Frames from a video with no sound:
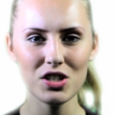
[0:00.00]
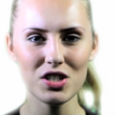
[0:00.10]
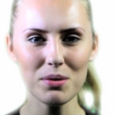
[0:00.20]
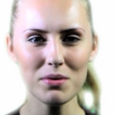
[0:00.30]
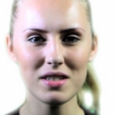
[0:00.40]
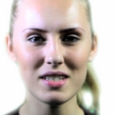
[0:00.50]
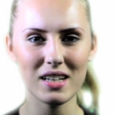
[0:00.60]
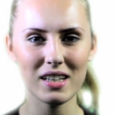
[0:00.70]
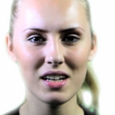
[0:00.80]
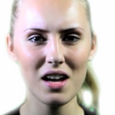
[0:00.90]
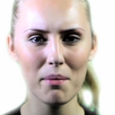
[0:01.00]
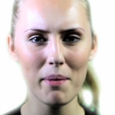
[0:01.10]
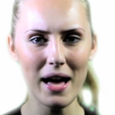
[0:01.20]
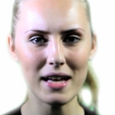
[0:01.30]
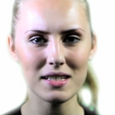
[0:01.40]
She was still in her
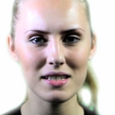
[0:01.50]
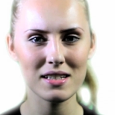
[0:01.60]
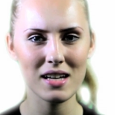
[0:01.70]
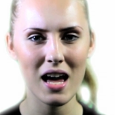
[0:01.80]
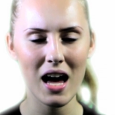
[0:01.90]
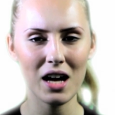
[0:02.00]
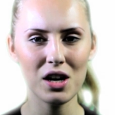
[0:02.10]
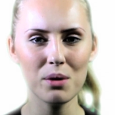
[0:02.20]
bed, and